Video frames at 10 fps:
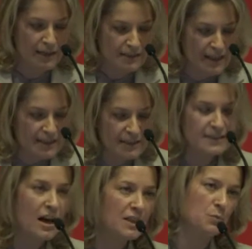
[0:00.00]
They did
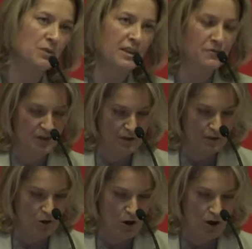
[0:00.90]
not believe in the
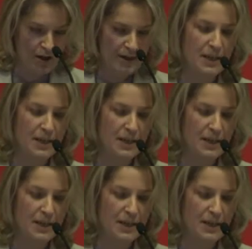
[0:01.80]
law.